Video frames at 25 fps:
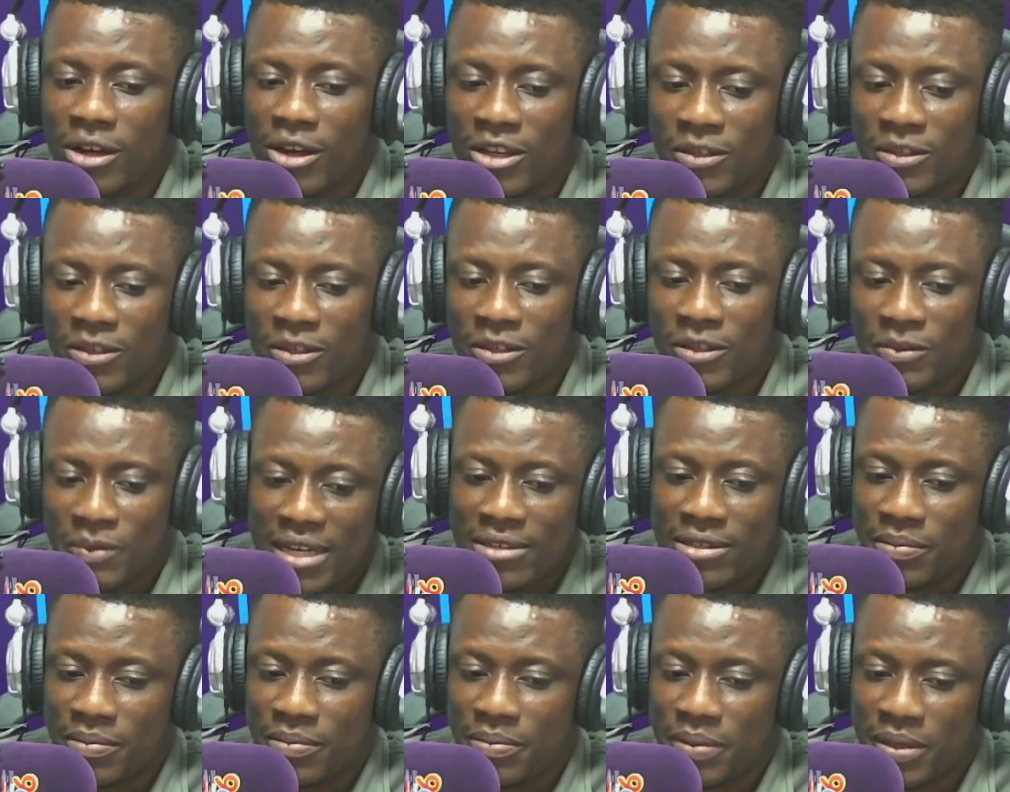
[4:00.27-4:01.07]

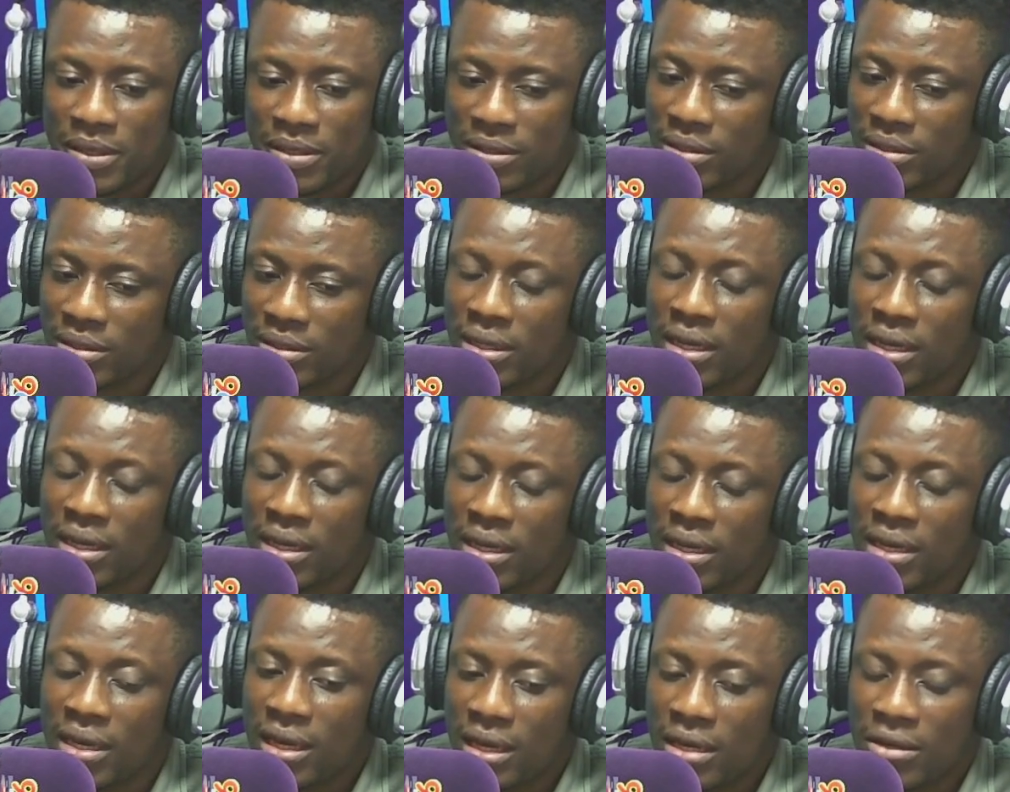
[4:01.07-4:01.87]
hospitality business
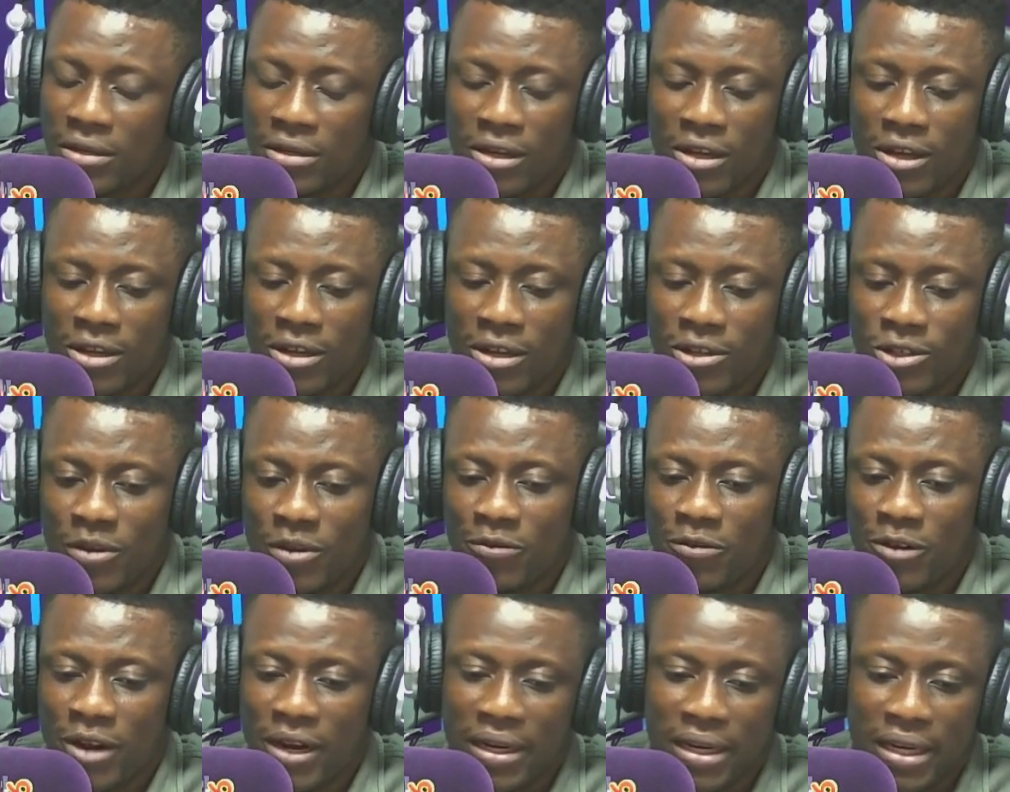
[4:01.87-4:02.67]
in a
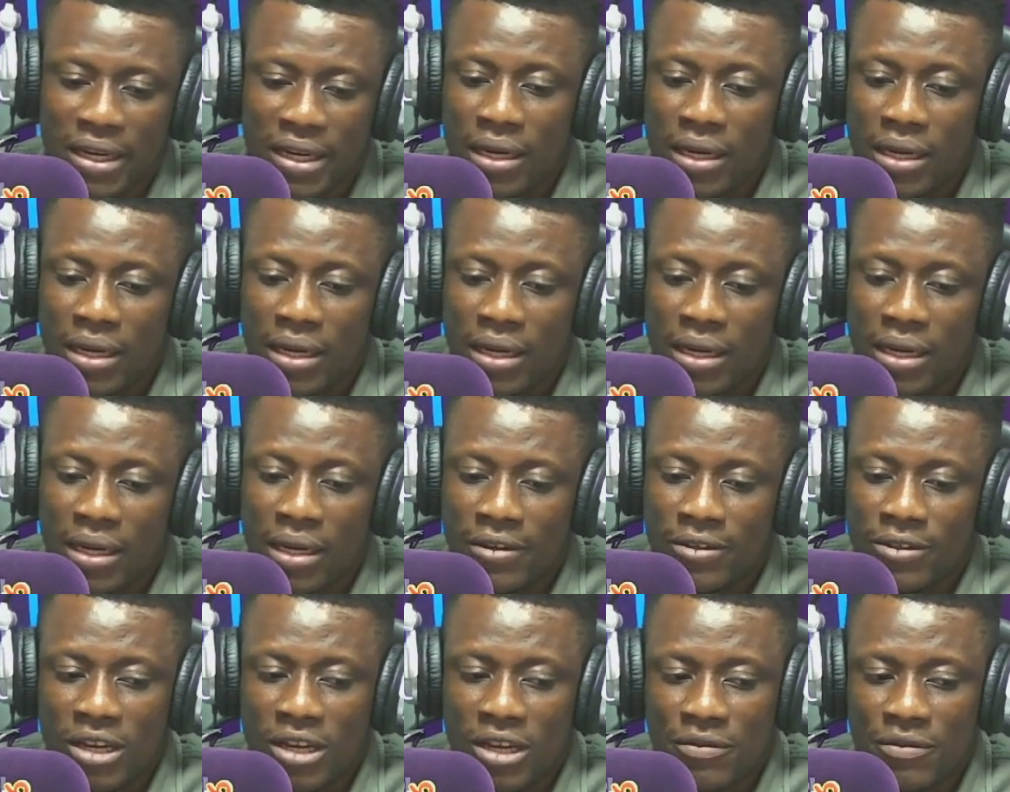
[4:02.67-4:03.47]
customer-friendly
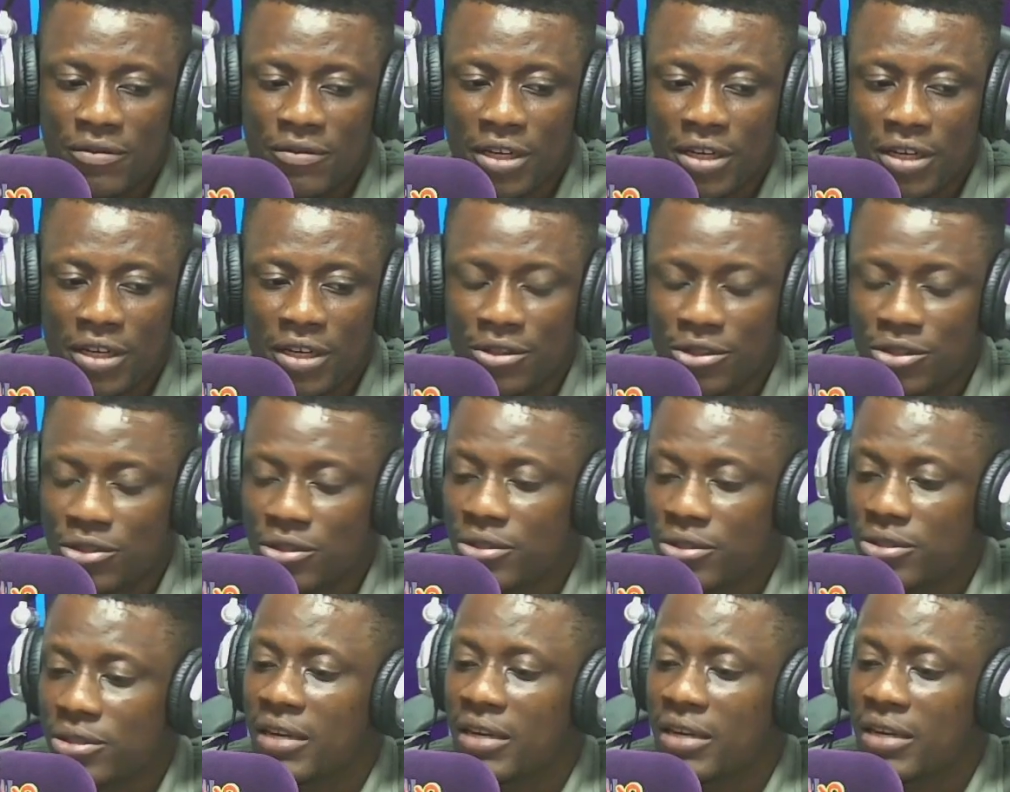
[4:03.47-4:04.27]
and
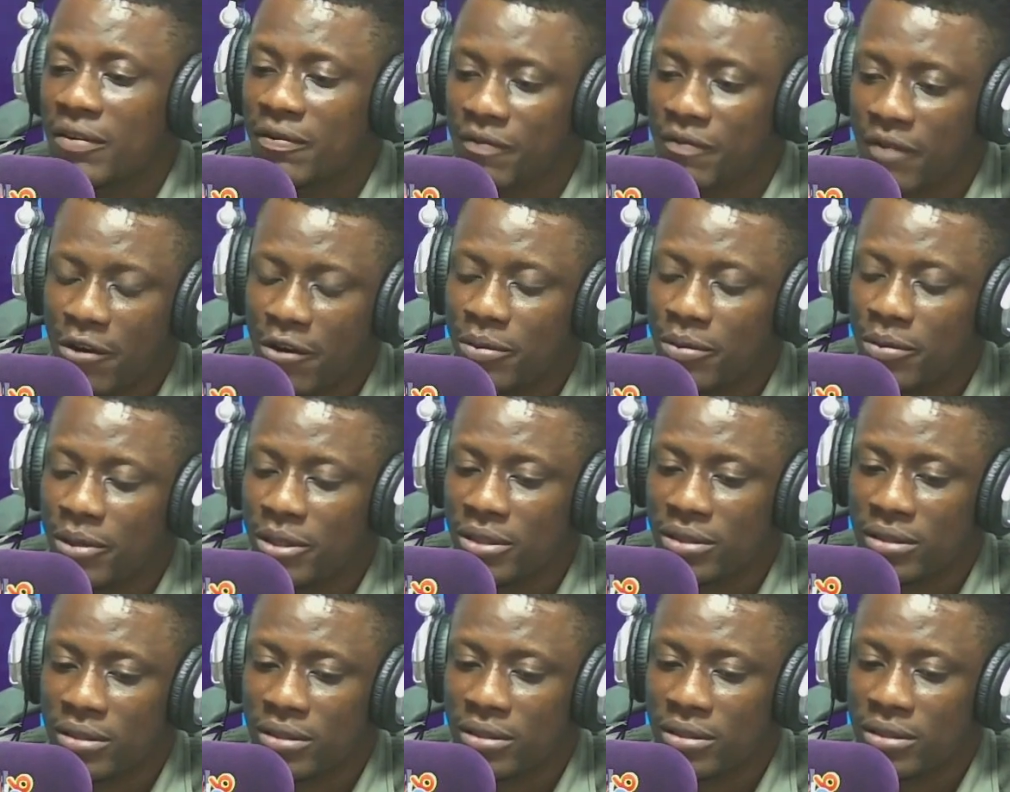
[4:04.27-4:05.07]
safety-conscious
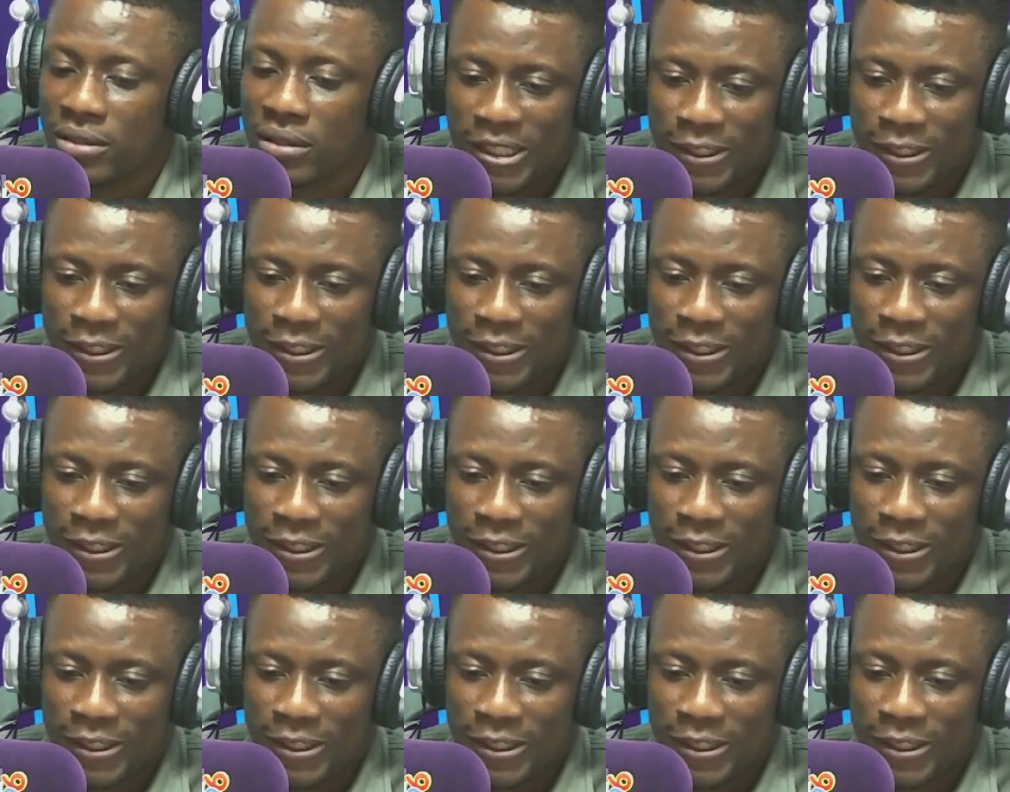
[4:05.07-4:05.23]
environment.